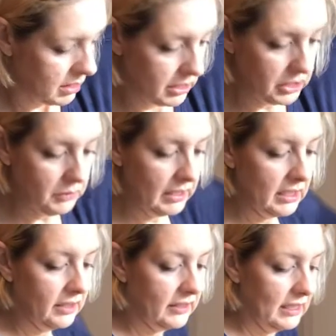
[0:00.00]
doing
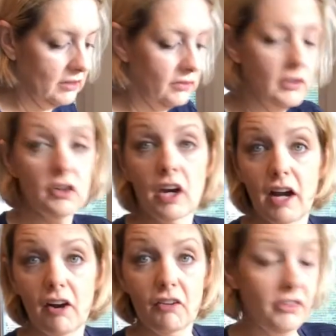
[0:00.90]
good things for your
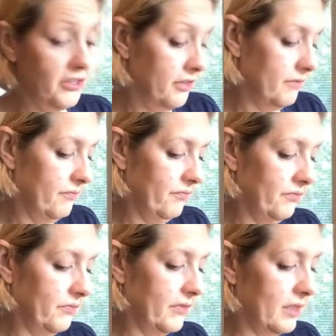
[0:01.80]
health,
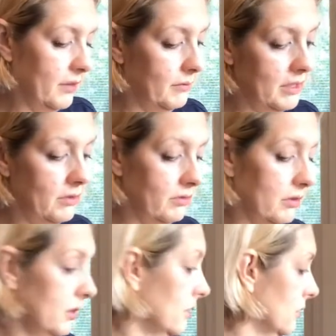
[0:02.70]
then you'll
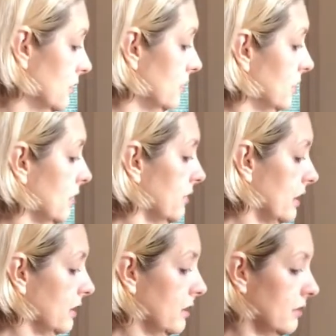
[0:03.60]
do stuff
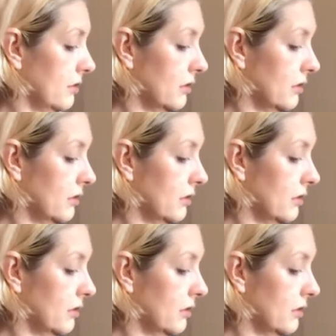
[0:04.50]
like this.